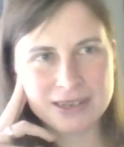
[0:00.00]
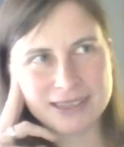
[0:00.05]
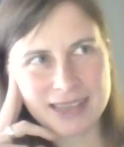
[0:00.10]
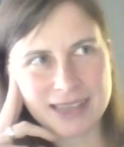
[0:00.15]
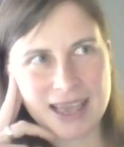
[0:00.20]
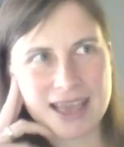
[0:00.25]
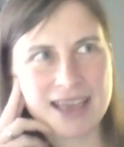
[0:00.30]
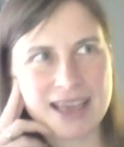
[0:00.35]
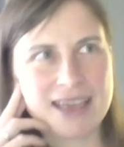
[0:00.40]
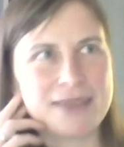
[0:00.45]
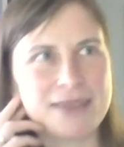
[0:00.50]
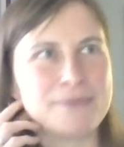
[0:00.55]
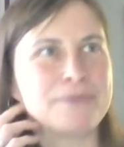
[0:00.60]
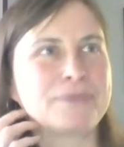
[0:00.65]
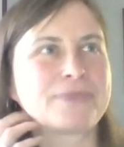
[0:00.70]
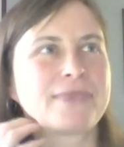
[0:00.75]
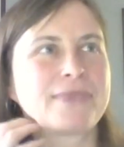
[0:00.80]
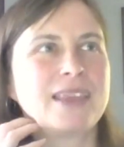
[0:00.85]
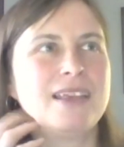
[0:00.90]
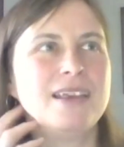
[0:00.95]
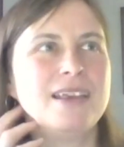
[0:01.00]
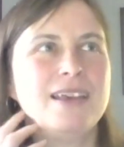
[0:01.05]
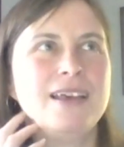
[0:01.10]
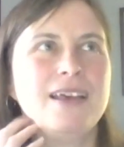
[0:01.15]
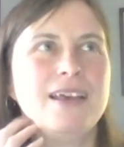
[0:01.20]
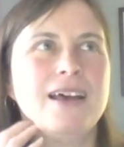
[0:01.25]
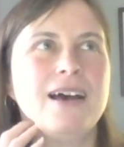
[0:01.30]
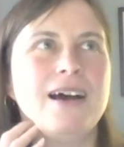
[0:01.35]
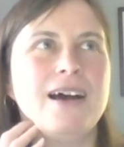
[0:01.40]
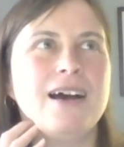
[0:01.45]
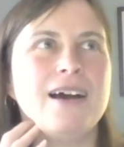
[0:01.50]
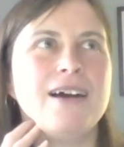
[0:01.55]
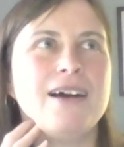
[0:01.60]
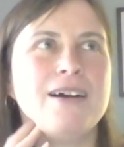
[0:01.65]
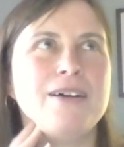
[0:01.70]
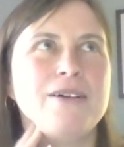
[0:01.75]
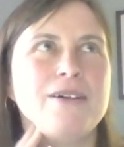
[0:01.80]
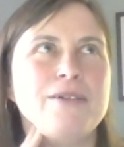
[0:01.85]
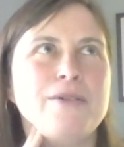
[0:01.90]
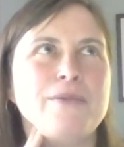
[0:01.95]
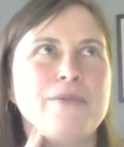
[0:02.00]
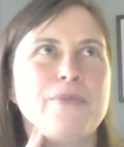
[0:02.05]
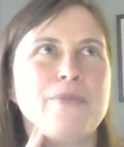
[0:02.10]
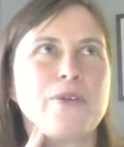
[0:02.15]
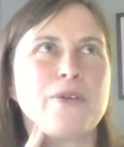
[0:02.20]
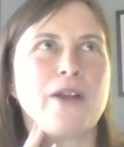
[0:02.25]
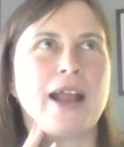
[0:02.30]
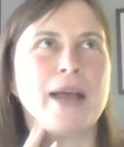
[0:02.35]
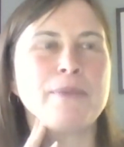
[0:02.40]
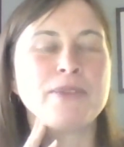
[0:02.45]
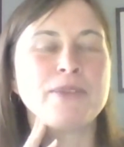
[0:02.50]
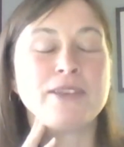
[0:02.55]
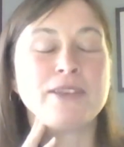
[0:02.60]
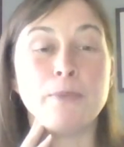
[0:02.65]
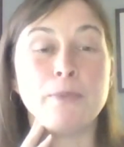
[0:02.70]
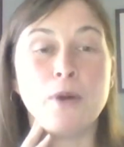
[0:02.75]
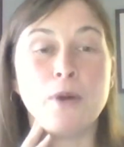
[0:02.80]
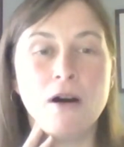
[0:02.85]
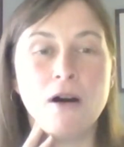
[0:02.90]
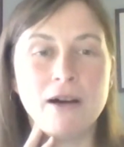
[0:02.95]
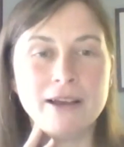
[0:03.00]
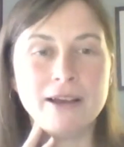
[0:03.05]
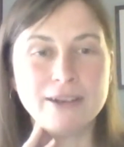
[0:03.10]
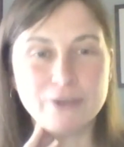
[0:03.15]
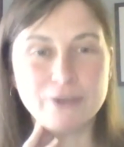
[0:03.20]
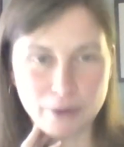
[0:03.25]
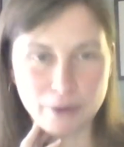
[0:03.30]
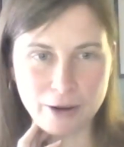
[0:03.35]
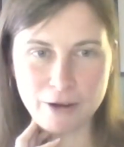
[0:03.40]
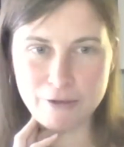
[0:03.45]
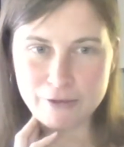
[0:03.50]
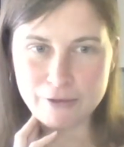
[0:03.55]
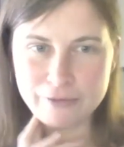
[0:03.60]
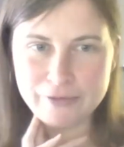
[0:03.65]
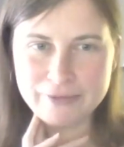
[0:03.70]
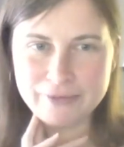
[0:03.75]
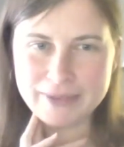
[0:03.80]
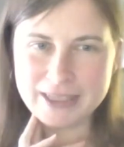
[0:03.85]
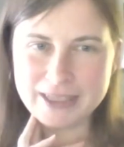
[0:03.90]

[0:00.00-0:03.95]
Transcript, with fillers: to say uh, perhaps the Pond Grove.